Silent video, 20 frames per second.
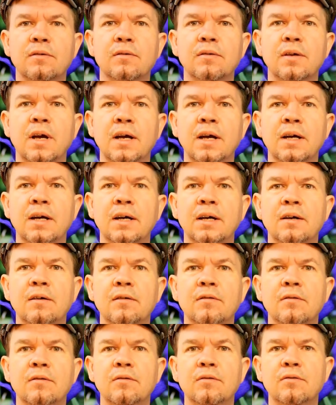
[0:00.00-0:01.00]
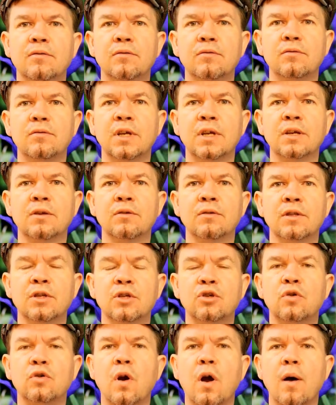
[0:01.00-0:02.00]
the
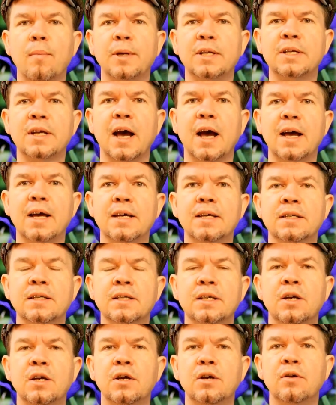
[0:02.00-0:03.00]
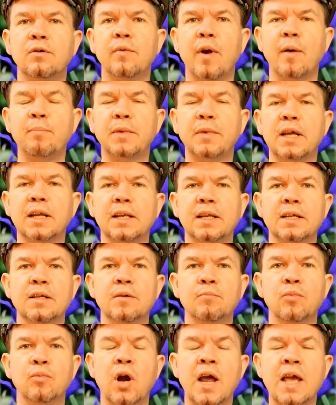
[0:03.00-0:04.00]
traumatized
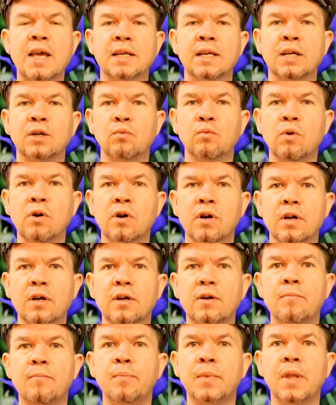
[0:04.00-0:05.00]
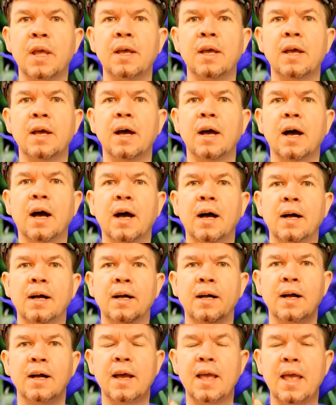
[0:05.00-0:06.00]
reptilian brain at work.
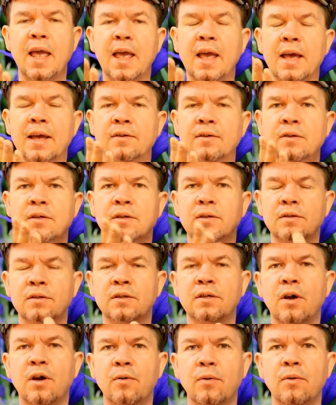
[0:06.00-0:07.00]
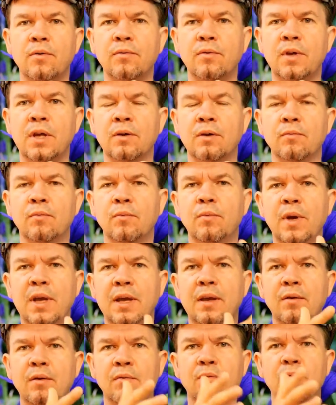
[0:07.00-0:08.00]
And so,
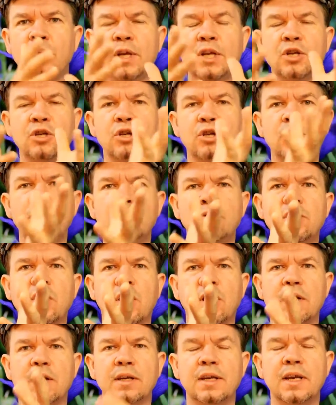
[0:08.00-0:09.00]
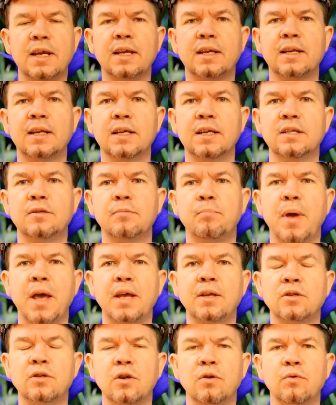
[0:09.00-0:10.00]
we choose our deities
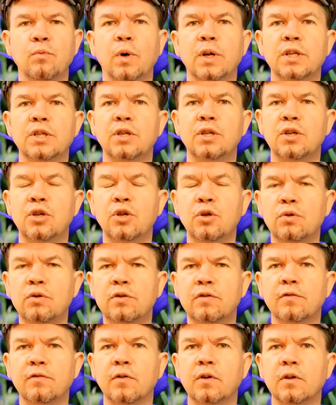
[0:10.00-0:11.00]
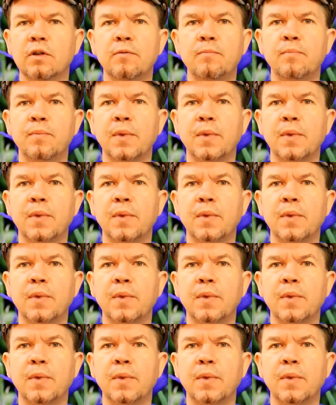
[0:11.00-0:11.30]
based on what's useful